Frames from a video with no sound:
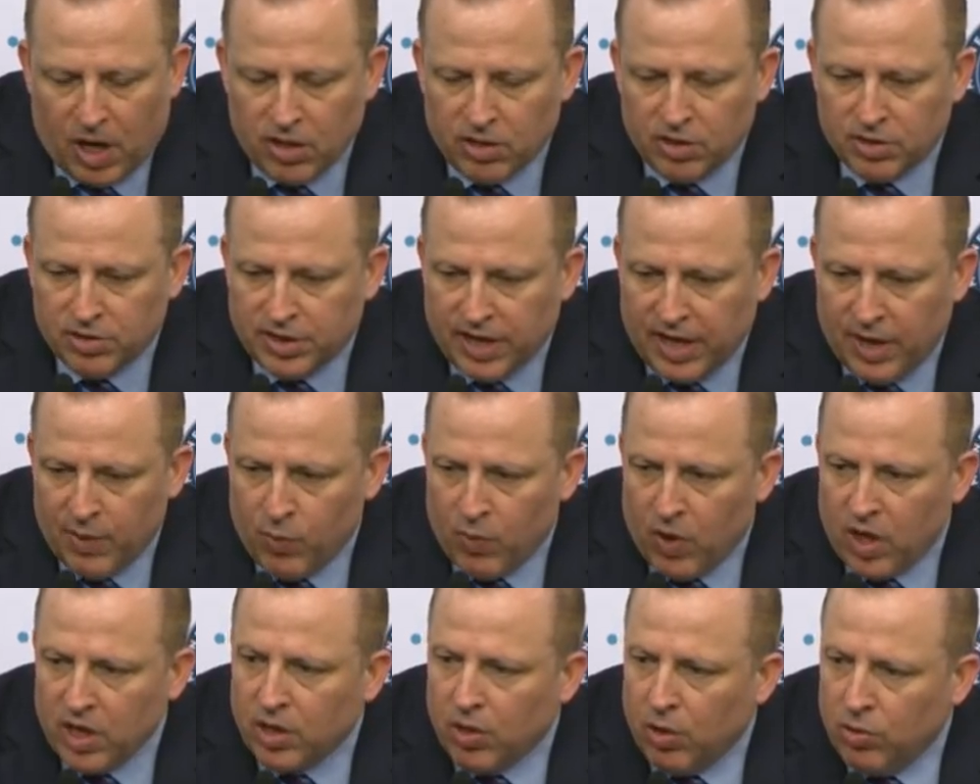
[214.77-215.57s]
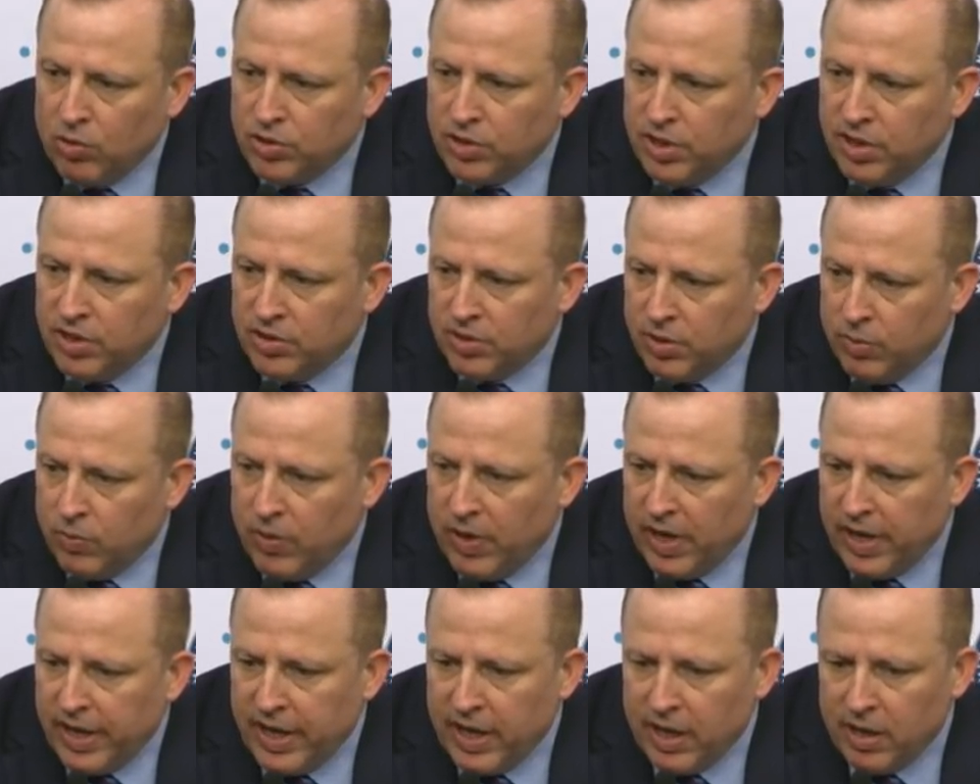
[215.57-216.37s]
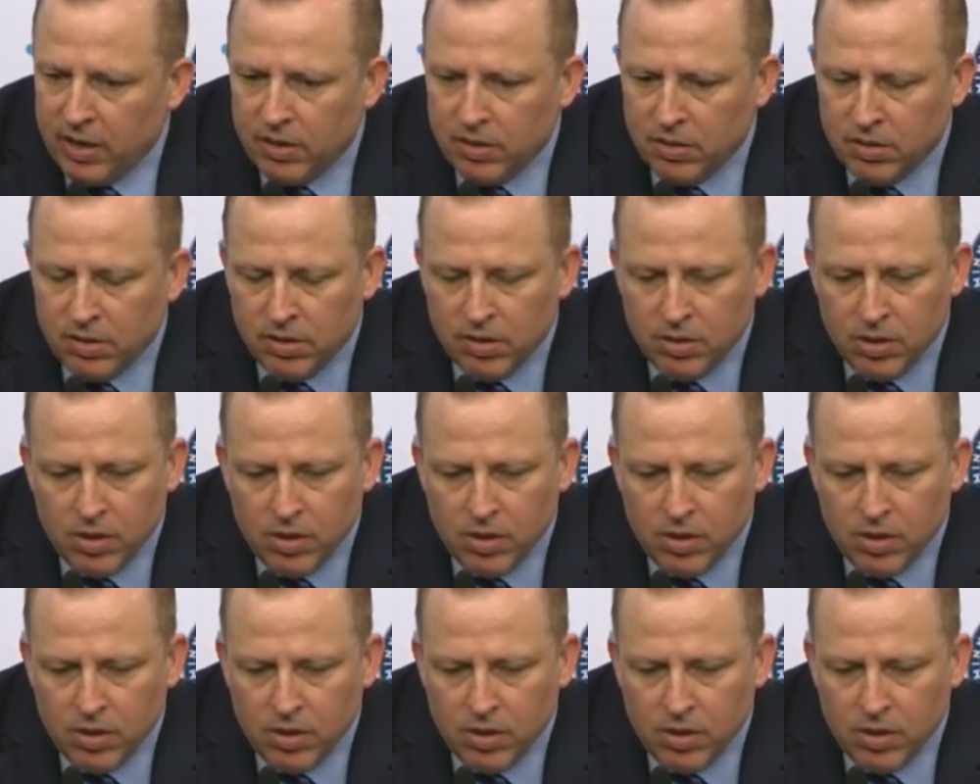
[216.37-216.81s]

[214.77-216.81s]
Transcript: understand what goes into winning,